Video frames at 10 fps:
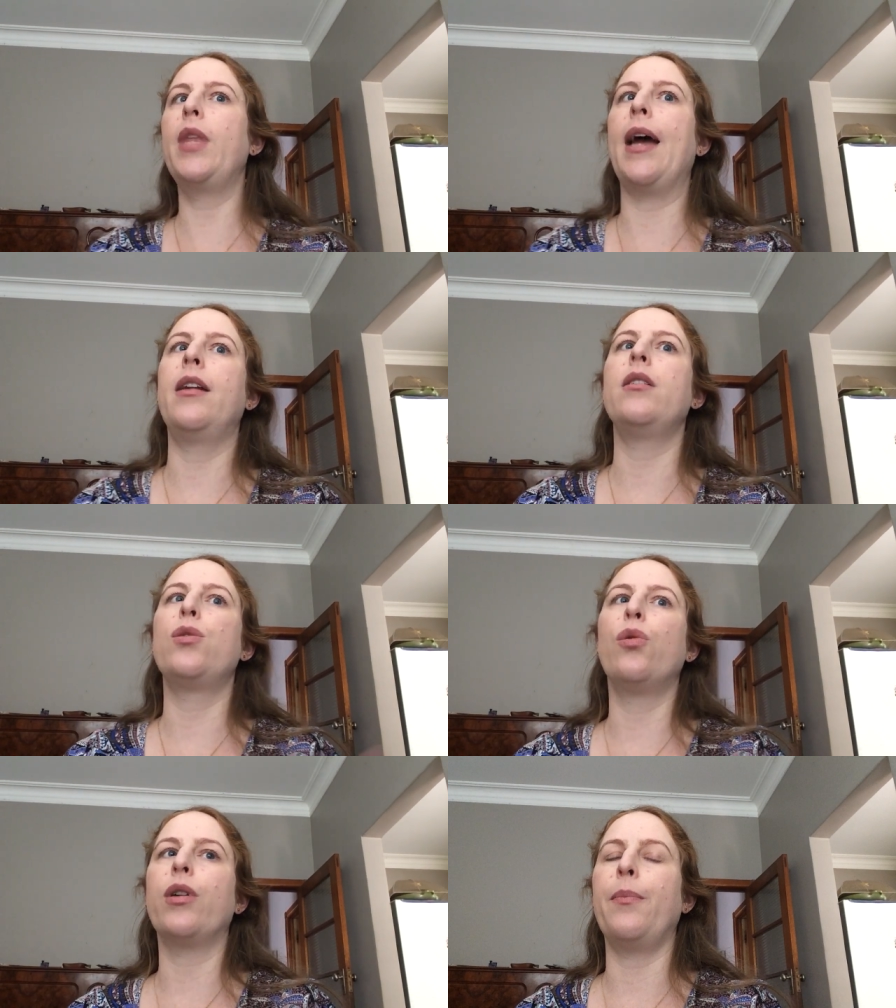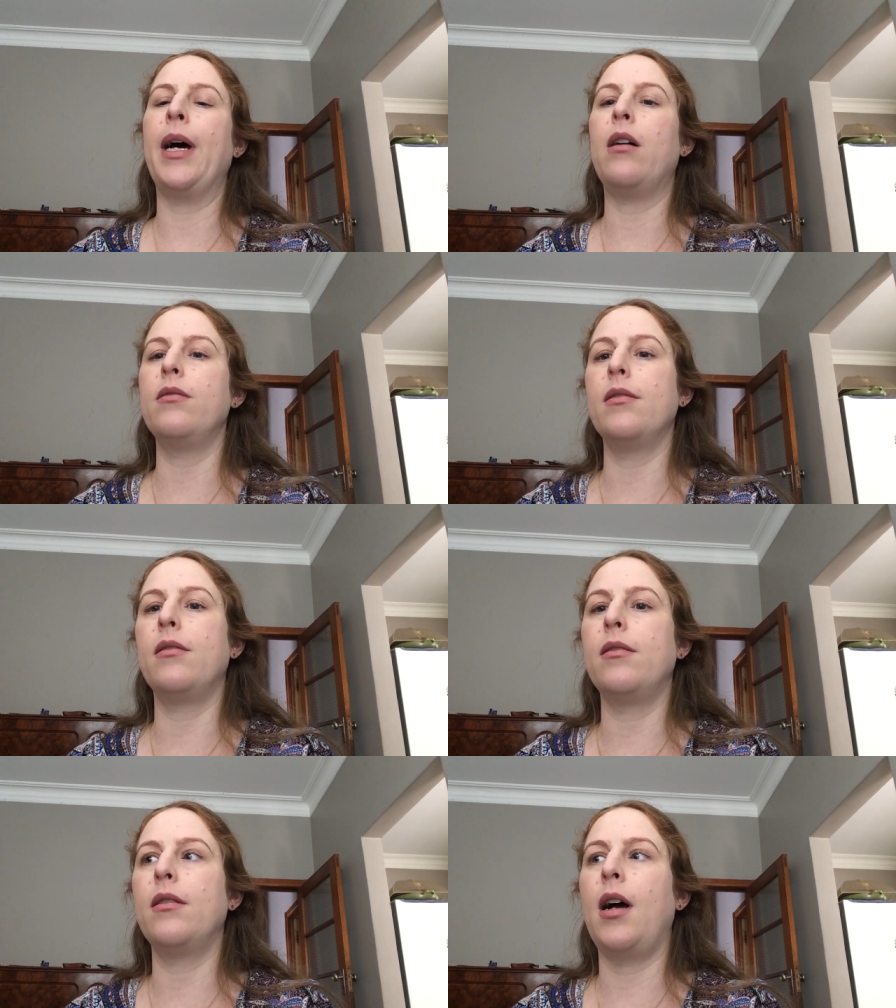And it took about
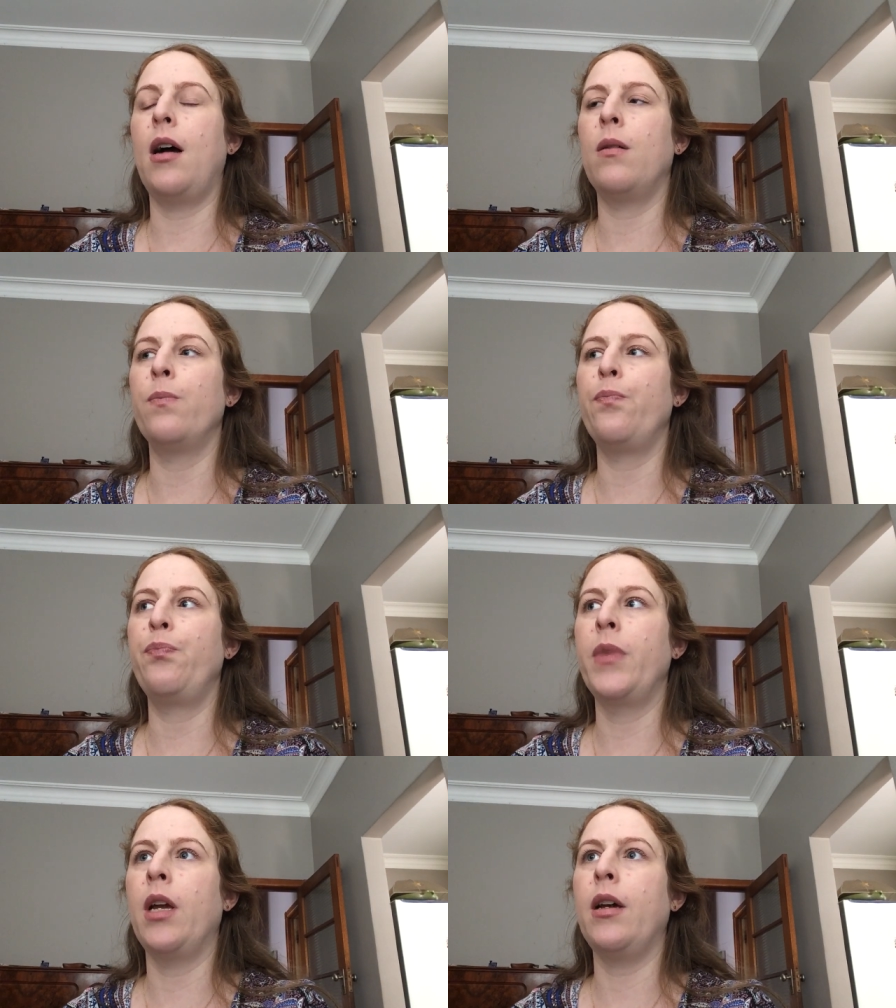um,